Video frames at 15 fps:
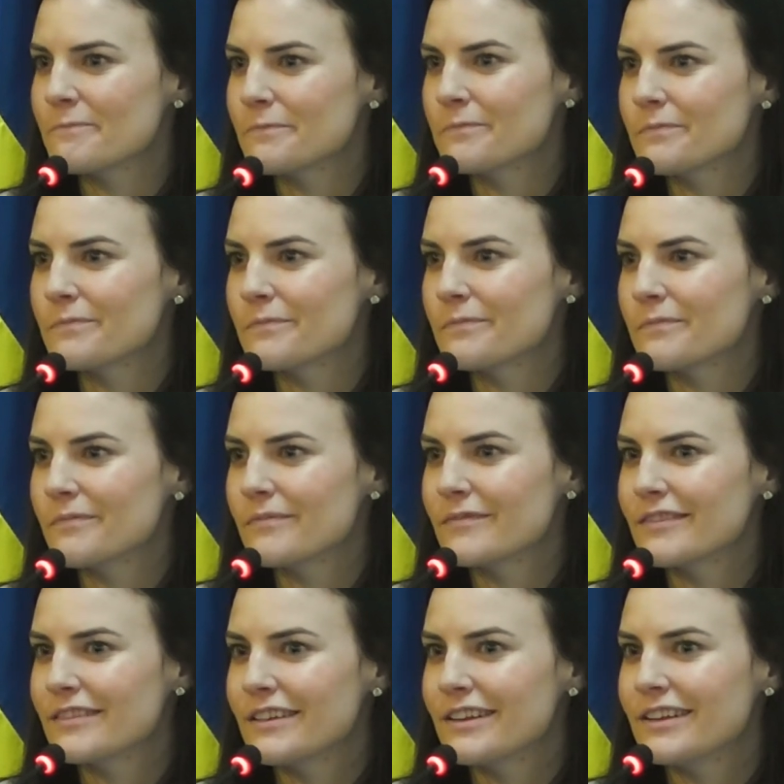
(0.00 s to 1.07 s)

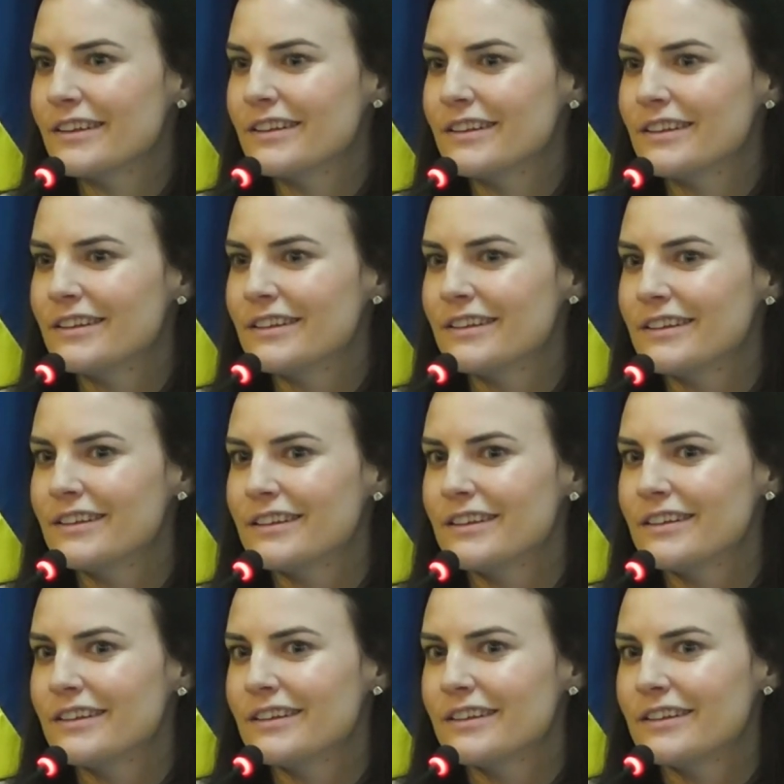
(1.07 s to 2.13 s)

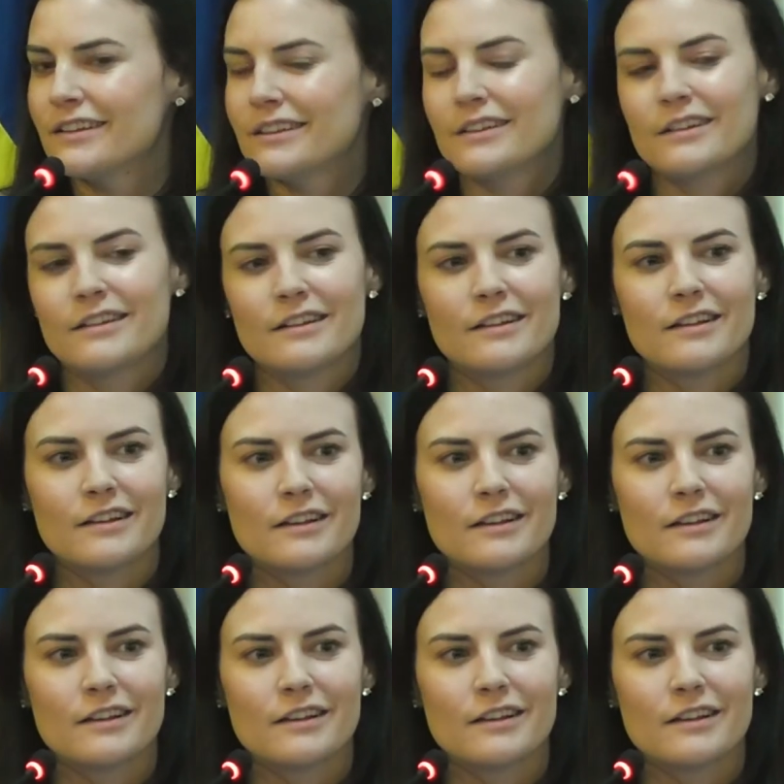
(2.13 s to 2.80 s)
(no one is talking)